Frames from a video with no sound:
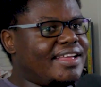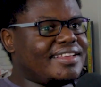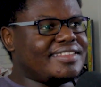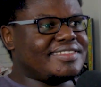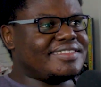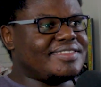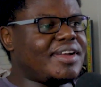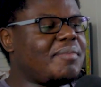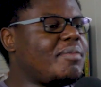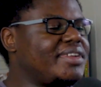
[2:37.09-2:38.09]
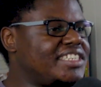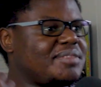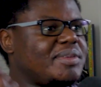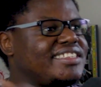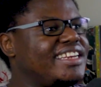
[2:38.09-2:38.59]
Yeah. That's what I'm
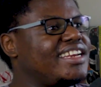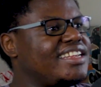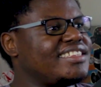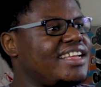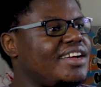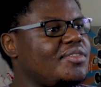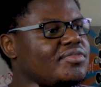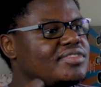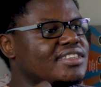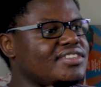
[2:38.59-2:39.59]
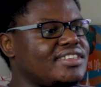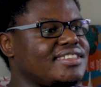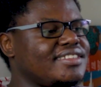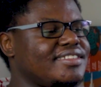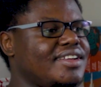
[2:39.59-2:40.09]
saying.
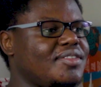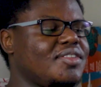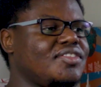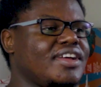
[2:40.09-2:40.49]
Wow. What